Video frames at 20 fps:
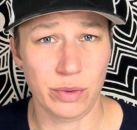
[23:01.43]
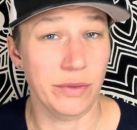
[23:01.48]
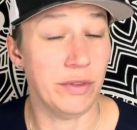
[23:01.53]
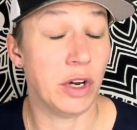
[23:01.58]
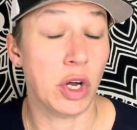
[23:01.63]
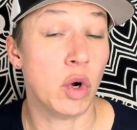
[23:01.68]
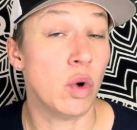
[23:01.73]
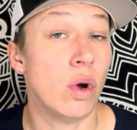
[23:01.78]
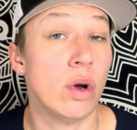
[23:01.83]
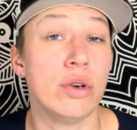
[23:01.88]
even a
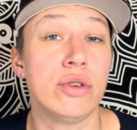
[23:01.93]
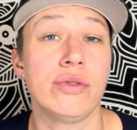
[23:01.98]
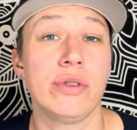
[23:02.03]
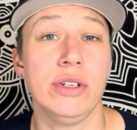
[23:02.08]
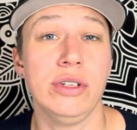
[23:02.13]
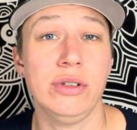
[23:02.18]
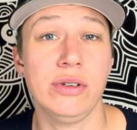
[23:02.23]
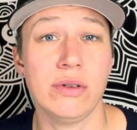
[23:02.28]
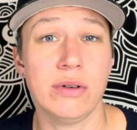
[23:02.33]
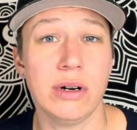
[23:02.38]
grocery
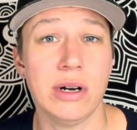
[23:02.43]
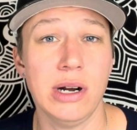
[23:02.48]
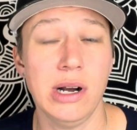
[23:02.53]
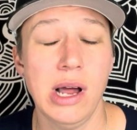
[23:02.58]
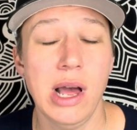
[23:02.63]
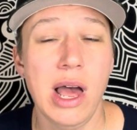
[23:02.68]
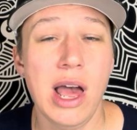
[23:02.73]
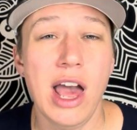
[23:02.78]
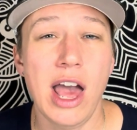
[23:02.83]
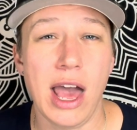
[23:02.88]
store
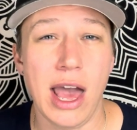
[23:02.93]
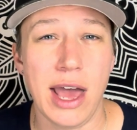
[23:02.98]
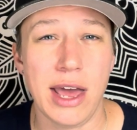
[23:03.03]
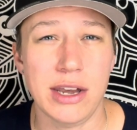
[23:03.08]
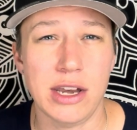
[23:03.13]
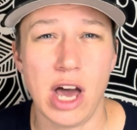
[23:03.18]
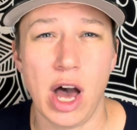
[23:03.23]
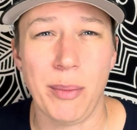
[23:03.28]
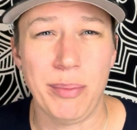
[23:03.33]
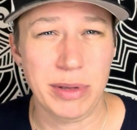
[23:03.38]
and
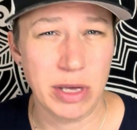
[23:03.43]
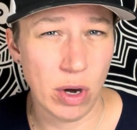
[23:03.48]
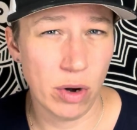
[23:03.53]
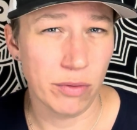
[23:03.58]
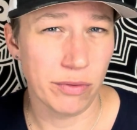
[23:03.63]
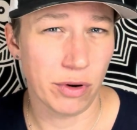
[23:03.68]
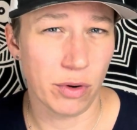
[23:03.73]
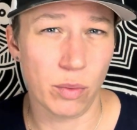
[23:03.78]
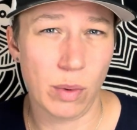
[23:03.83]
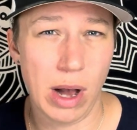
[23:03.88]
not be
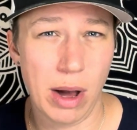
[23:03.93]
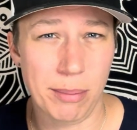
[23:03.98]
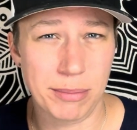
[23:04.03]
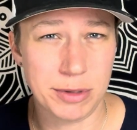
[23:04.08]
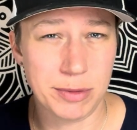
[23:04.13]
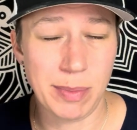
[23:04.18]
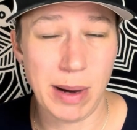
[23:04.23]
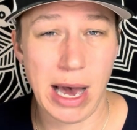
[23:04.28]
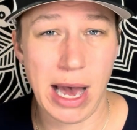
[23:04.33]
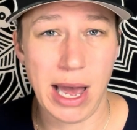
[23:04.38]

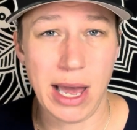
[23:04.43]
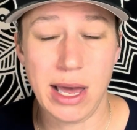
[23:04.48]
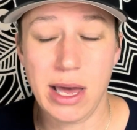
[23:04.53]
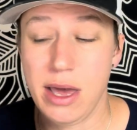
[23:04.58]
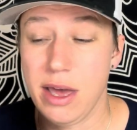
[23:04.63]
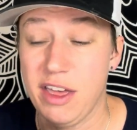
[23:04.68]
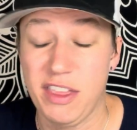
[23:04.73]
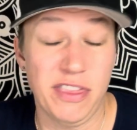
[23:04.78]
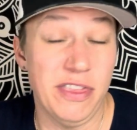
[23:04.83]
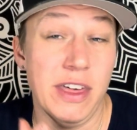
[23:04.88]
overwhelmed by
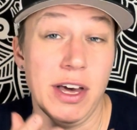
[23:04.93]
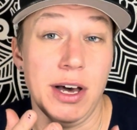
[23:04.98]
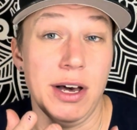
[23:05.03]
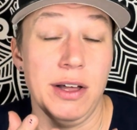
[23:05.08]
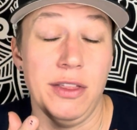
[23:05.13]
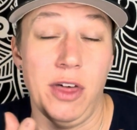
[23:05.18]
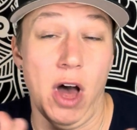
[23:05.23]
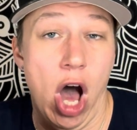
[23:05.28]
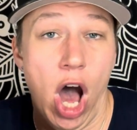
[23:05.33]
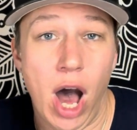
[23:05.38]

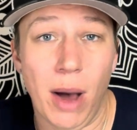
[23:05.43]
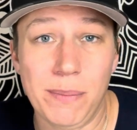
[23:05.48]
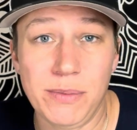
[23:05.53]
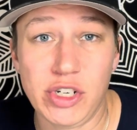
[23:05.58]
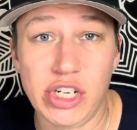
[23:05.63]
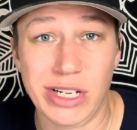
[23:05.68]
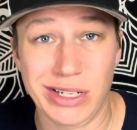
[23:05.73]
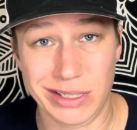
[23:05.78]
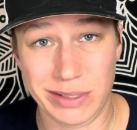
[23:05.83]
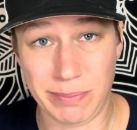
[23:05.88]
the
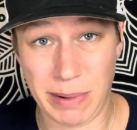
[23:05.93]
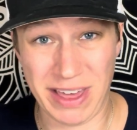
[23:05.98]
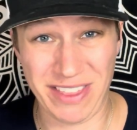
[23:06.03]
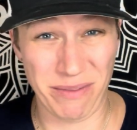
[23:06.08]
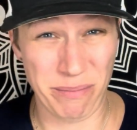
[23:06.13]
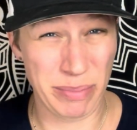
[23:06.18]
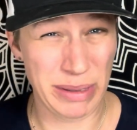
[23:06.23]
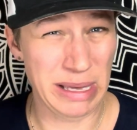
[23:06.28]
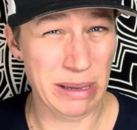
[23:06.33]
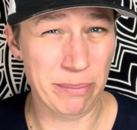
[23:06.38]
options, by the
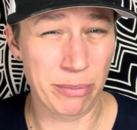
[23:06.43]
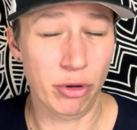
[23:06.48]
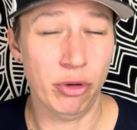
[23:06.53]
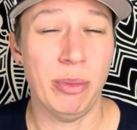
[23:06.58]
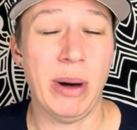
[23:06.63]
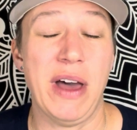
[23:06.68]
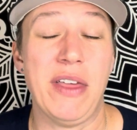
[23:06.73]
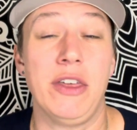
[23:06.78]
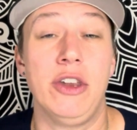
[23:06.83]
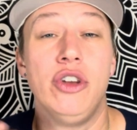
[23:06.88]
people,
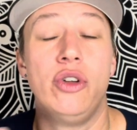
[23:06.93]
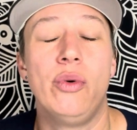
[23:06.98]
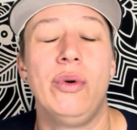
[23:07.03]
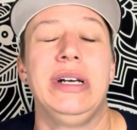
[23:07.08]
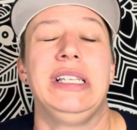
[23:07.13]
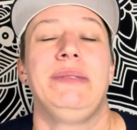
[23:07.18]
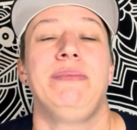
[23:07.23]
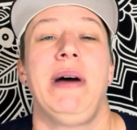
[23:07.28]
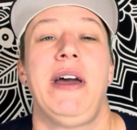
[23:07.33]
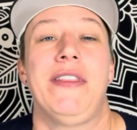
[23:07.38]
by the
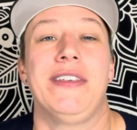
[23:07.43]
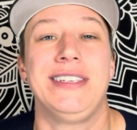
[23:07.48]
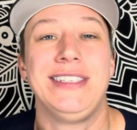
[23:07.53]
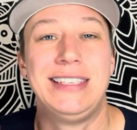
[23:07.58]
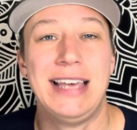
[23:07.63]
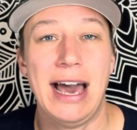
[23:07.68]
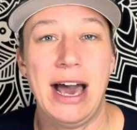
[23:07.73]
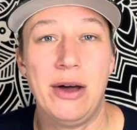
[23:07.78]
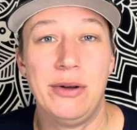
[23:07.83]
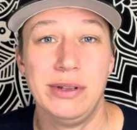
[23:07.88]
noise, by the
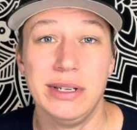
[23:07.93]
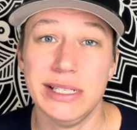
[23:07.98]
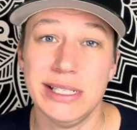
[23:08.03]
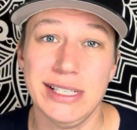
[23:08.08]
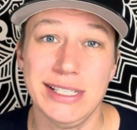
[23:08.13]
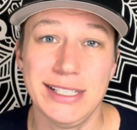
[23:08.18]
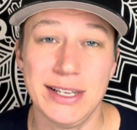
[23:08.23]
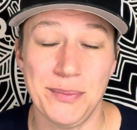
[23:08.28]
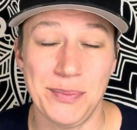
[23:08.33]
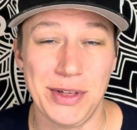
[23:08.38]
sound. This
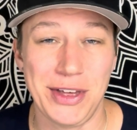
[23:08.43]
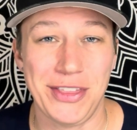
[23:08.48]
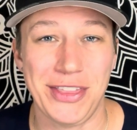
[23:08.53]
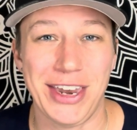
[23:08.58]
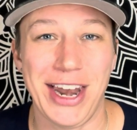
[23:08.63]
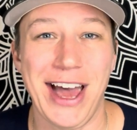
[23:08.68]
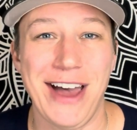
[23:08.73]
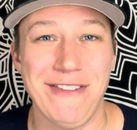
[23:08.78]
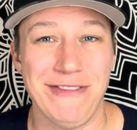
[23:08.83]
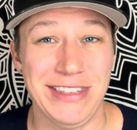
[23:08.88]
is something that
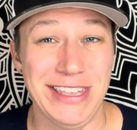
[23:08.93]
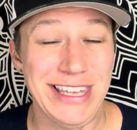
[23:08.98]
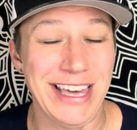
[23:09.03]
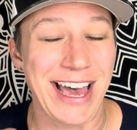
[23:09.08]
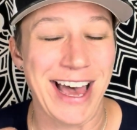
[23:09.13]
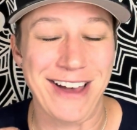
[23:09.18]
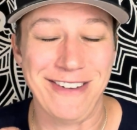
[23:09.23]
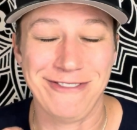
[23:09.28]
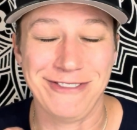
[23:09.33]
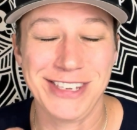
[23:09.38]

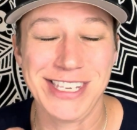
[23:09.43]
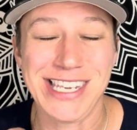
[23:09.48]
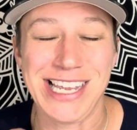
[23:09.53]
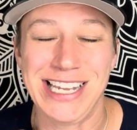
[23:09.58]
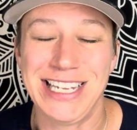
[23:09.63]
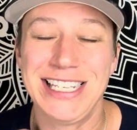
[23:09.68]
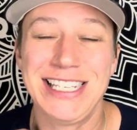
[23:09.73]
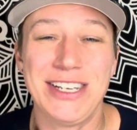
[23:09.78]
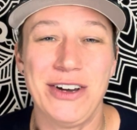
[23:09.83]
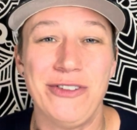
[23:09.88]
I've
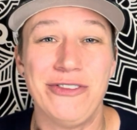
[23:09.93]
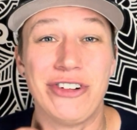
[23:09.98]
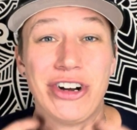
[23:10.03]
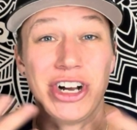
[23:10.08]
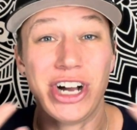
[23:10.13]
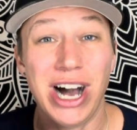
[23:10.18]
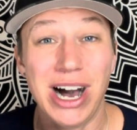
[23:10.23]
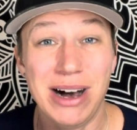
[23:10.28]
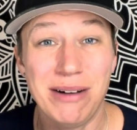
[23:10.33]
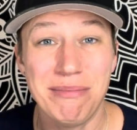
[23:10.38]
since
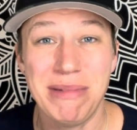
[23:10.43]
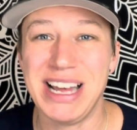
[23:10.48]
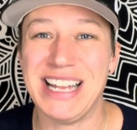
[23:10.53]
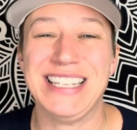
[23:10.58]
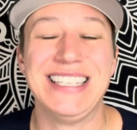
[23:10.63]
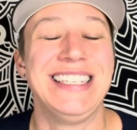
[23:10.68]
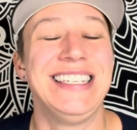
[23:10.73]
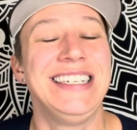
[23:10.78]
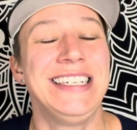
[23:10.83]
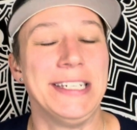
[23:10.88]
overcome. It
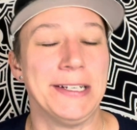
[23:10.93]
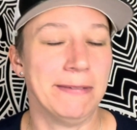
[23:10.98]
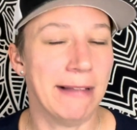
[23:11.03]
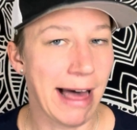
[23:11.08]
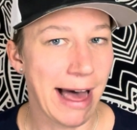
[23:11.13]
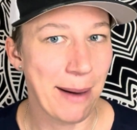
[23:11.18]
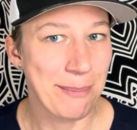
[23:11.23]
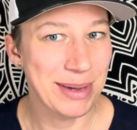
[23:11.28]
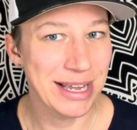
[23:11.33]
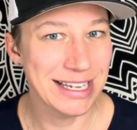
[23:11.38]
still
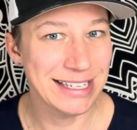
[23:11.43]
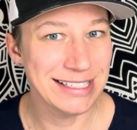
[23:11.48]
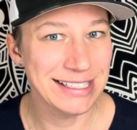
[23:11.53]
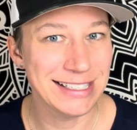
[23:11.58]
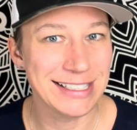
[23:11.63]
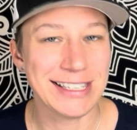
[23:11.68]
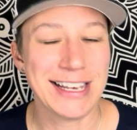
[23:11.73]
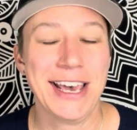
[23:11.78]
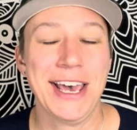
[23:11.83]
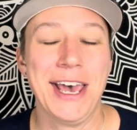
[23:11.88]
happens.